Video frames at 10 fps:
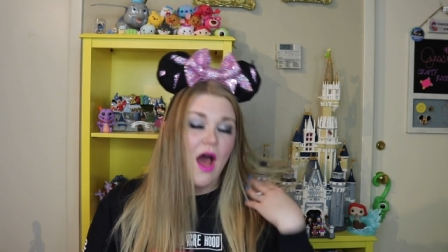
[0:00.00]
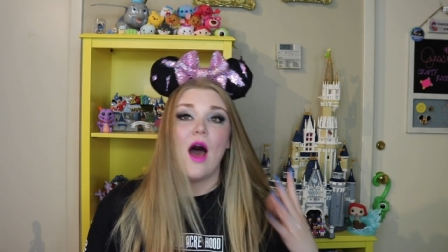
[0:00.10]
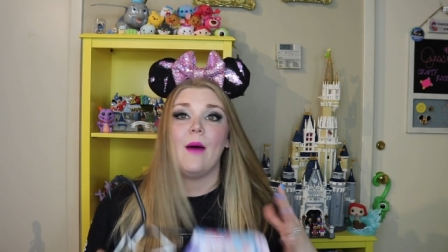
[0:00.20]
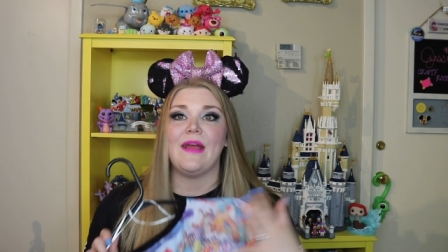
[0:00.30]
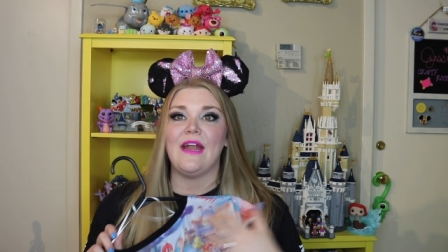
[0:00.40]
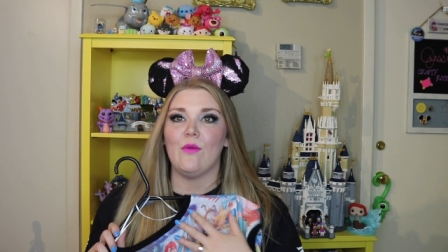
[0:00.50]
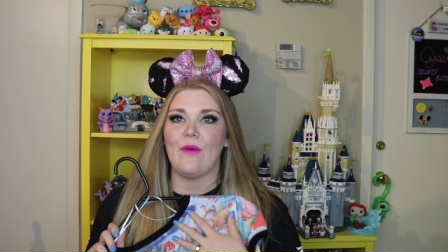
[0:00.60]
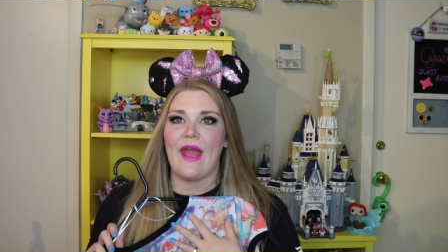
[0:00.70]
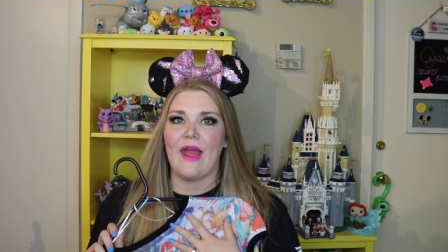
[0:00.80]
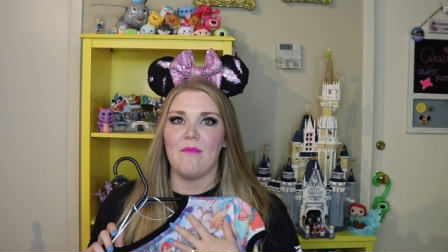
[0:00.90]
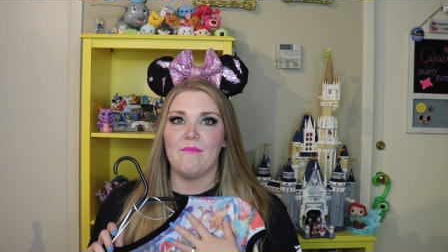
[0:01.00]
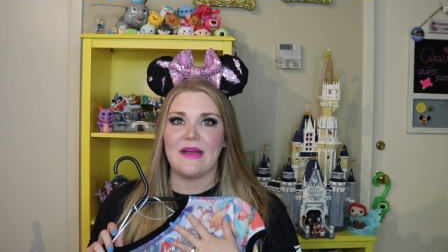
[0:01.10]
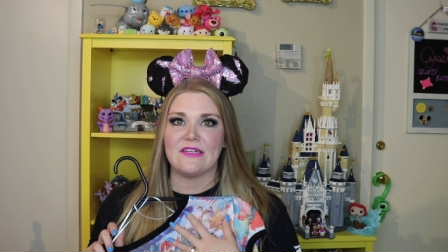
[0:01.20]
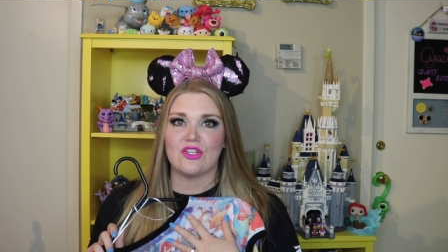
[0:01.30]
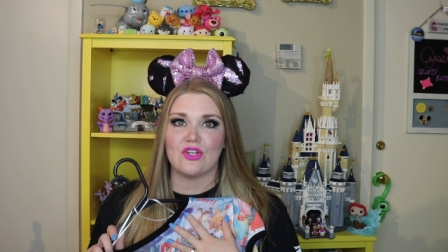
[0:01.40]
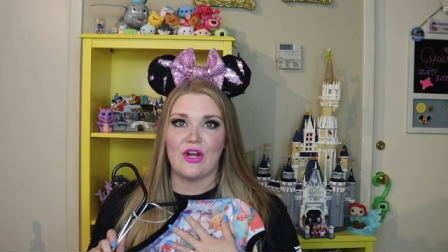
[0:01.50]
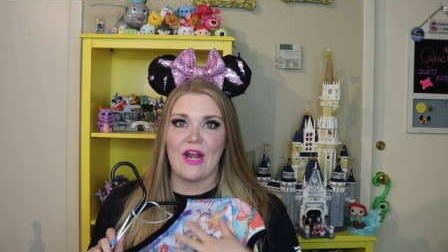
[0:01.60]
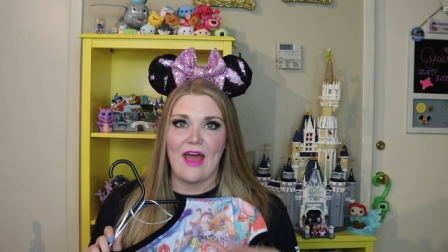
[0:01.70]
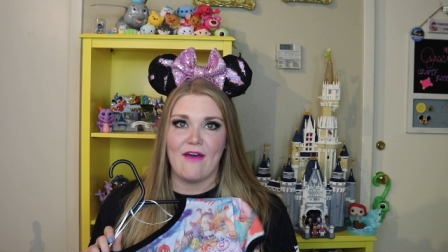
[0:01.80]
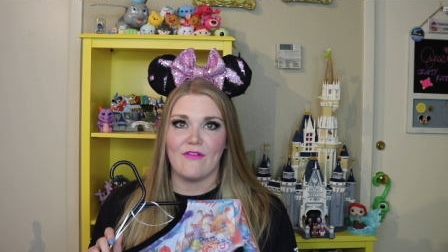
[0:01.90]
Anyway, best
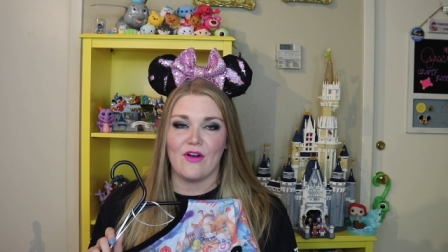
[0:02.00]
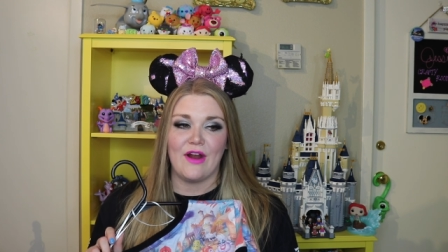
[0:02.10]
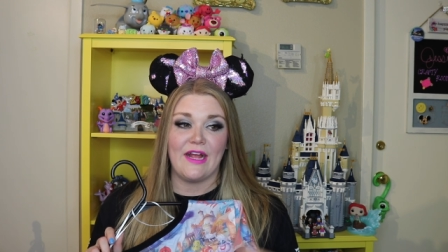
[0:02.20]
shirt ever.